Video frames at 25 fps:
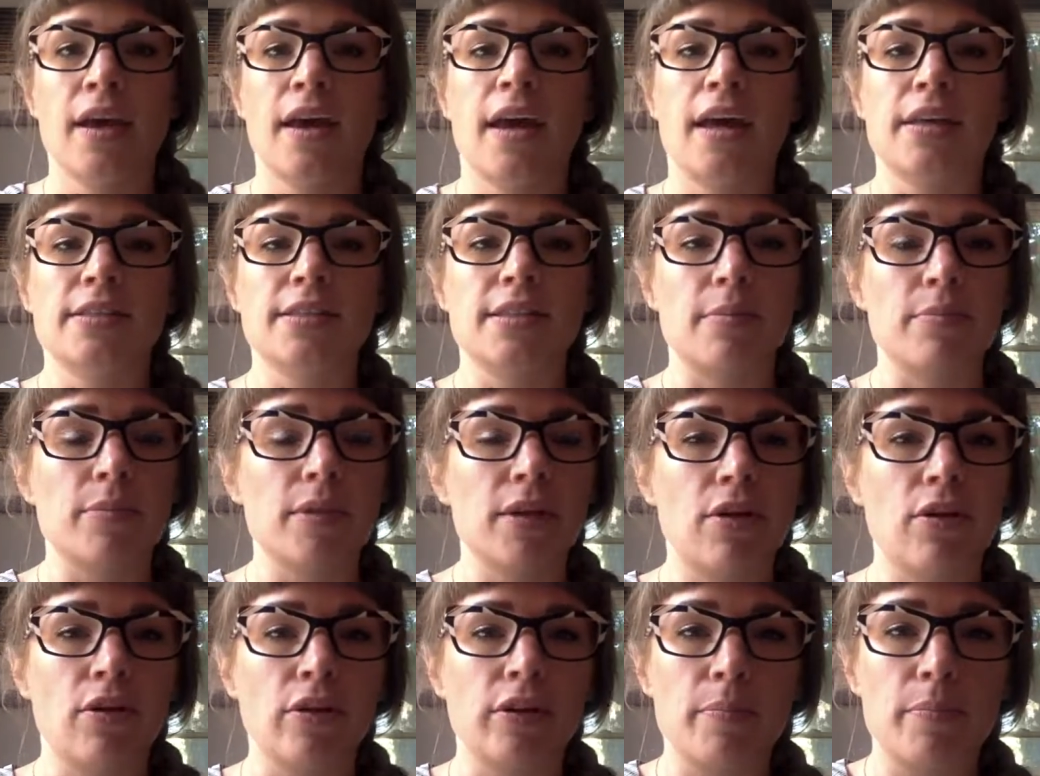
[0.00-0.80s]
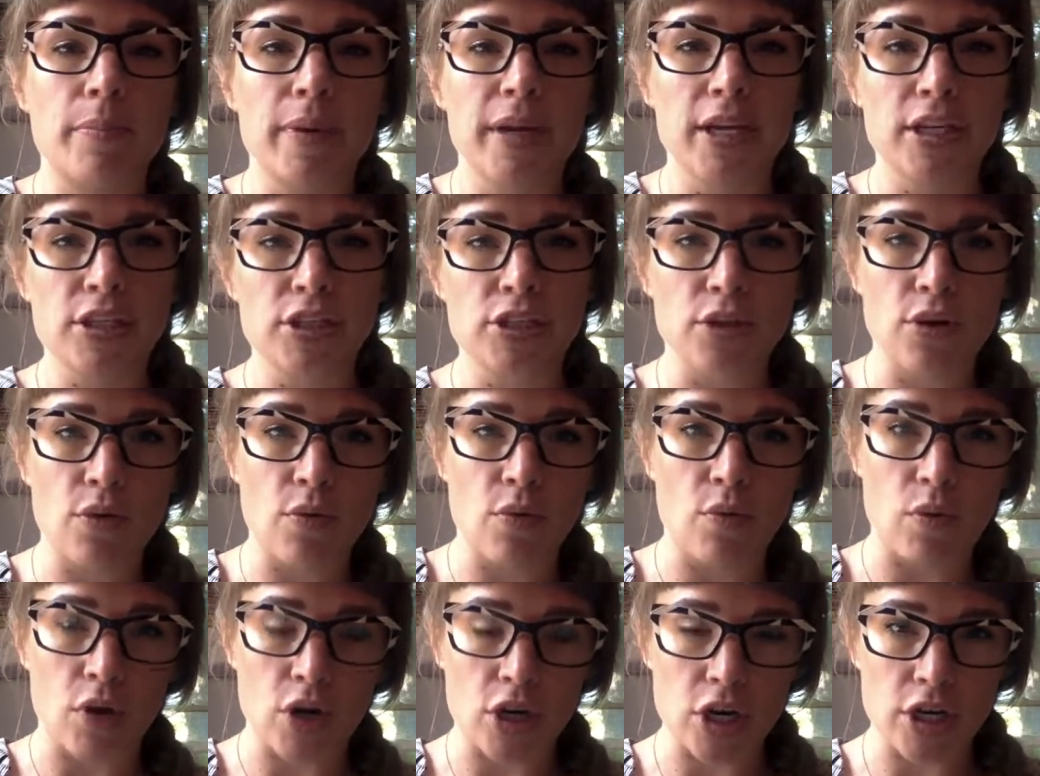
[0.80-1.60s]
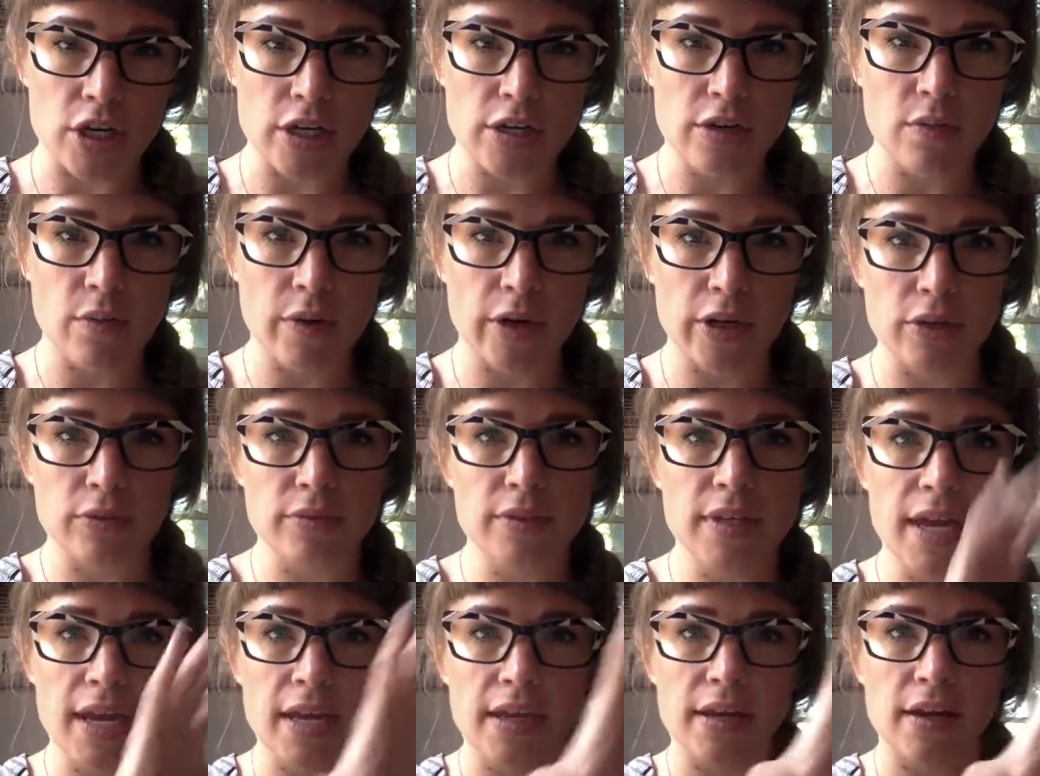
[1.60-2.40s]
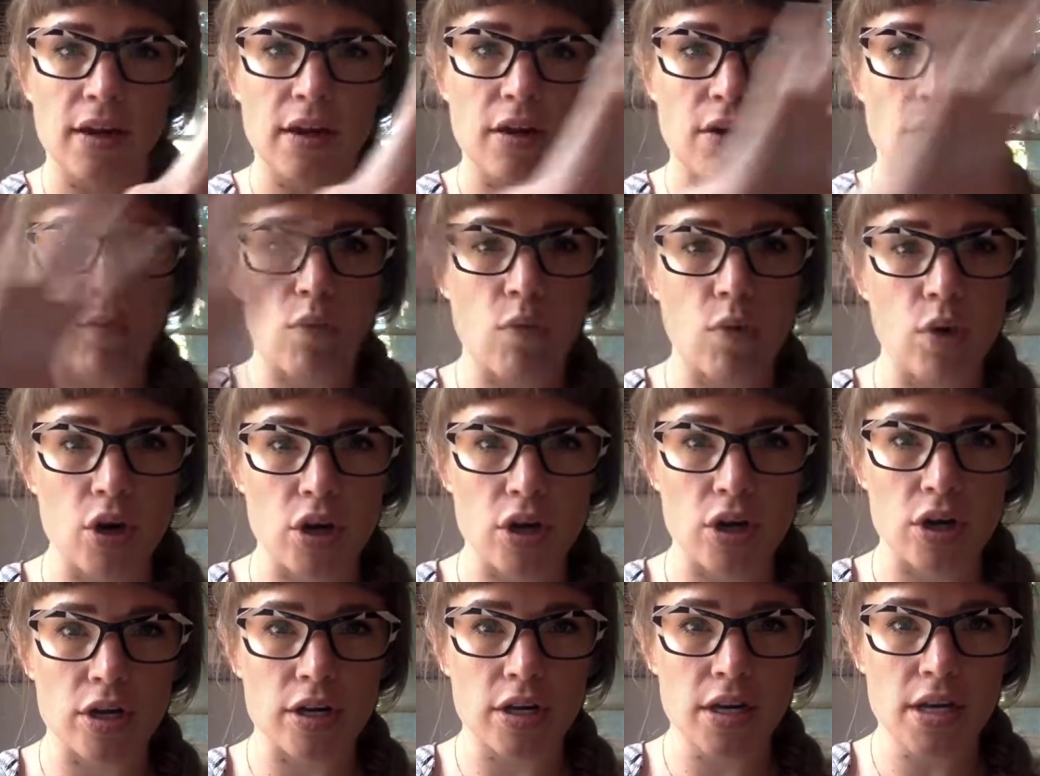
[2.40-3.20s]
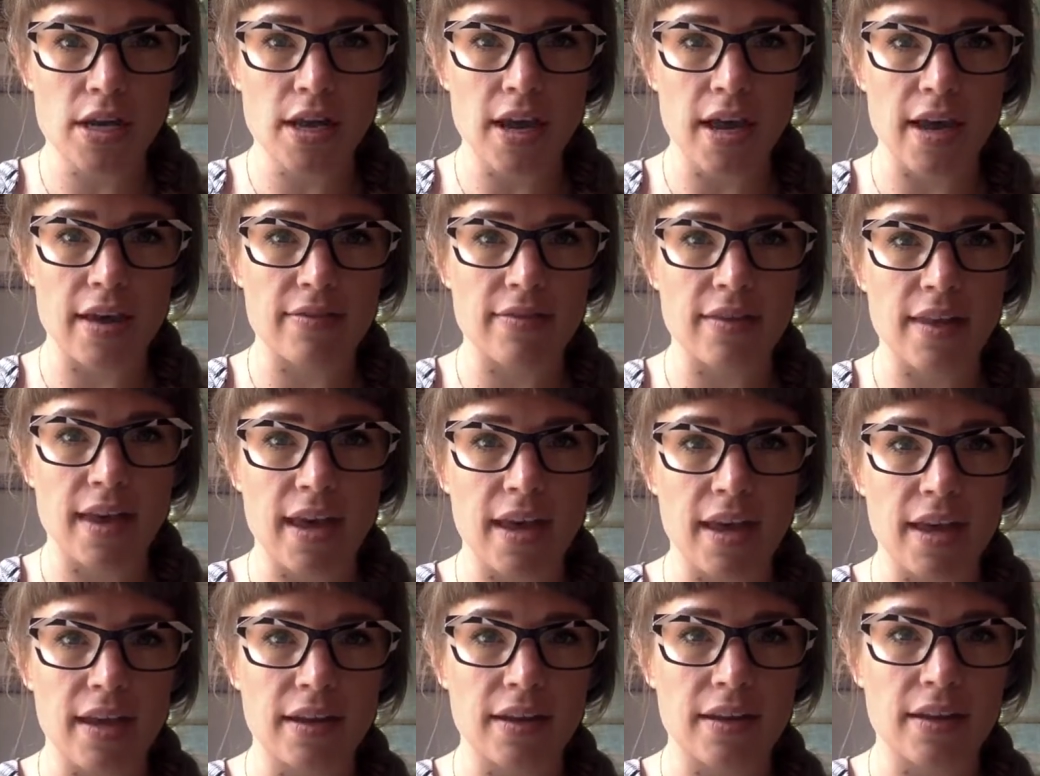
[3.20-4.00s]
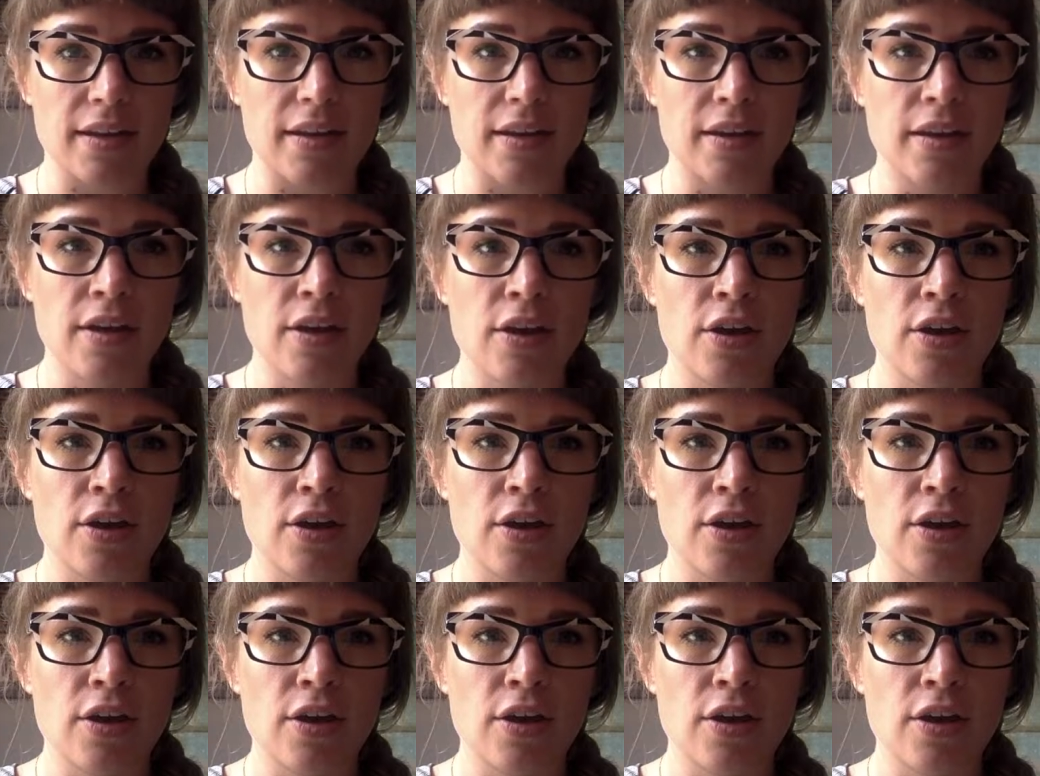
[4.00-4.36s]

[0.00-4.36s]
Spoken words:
something called a Pictoword, where you take a word and then